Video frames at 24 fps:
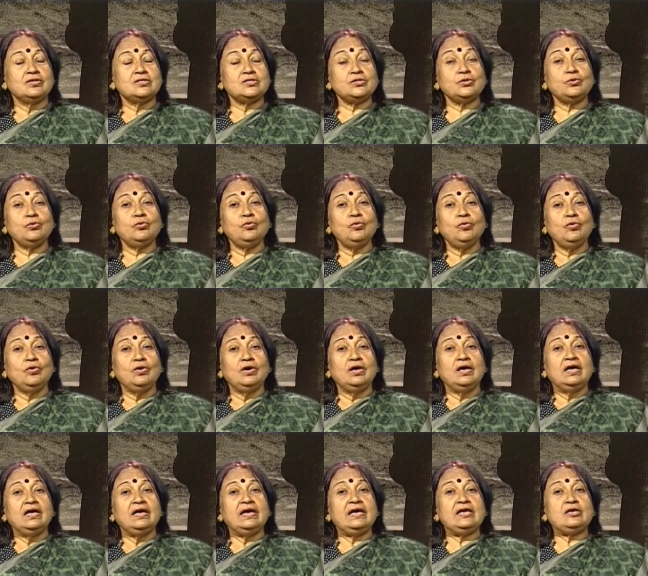So,
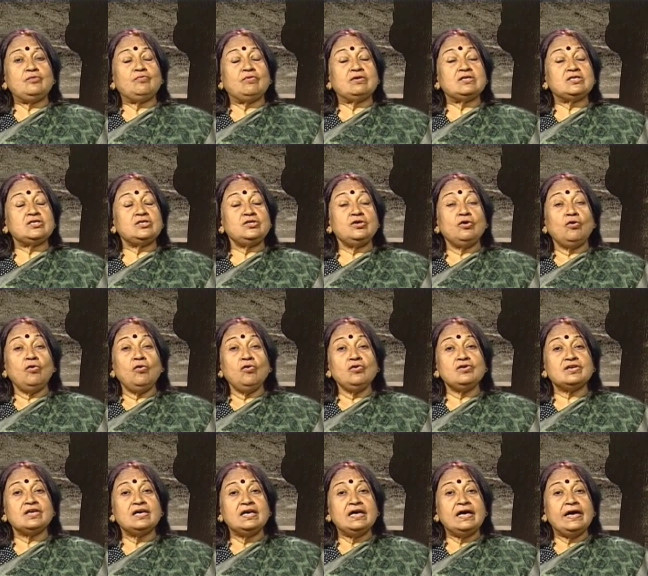it was
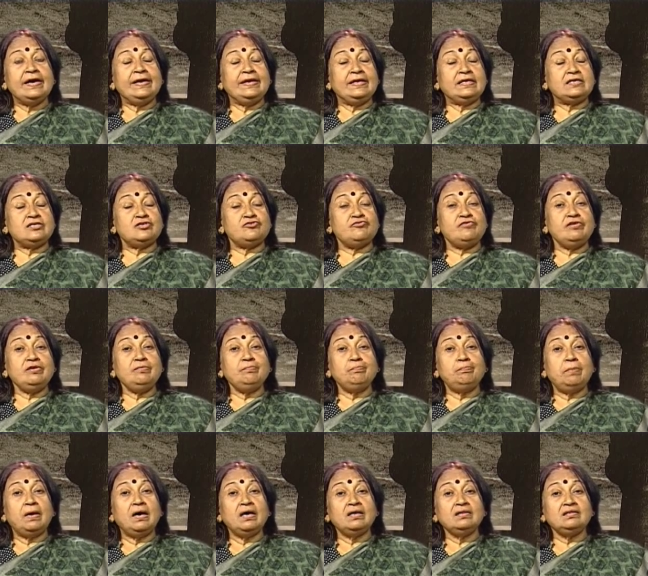not an extreme
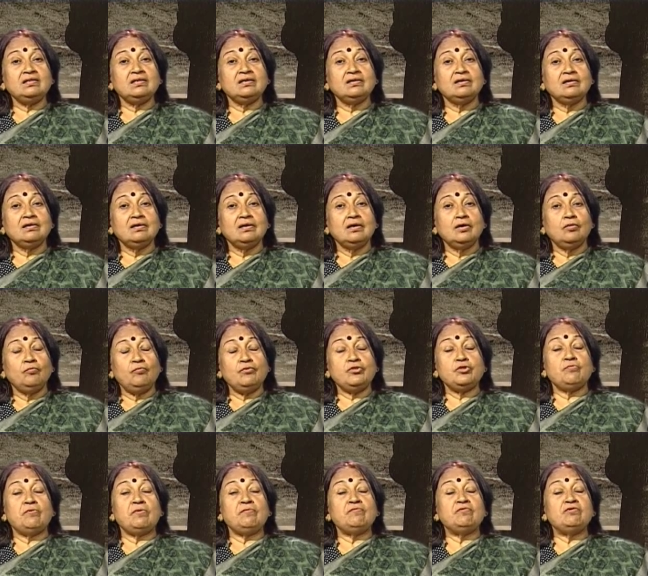path,
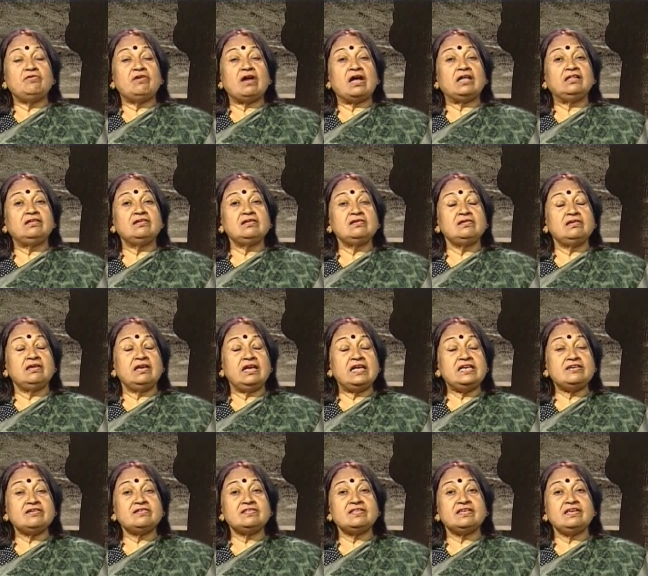which we would rather
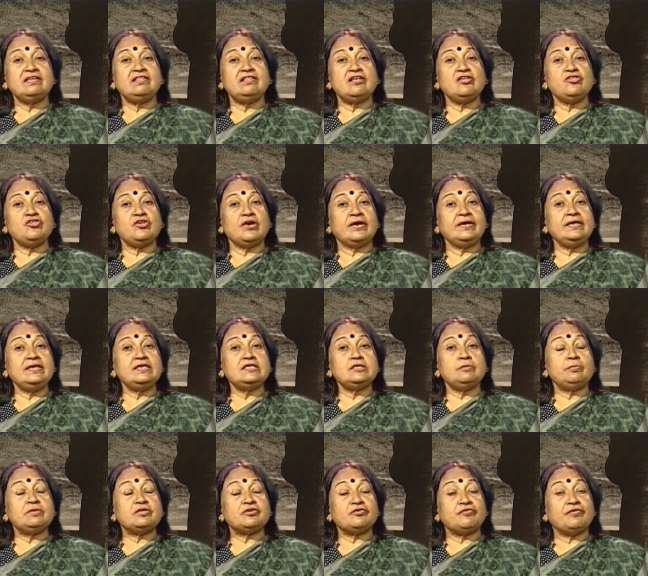later see the
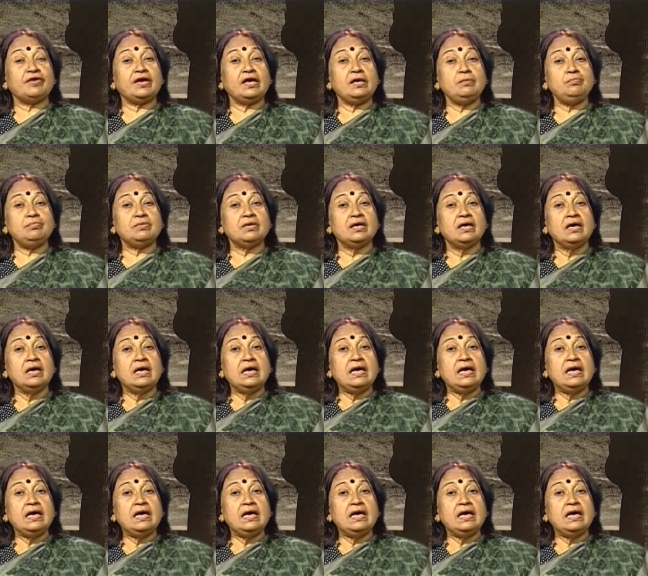Jains prescribed.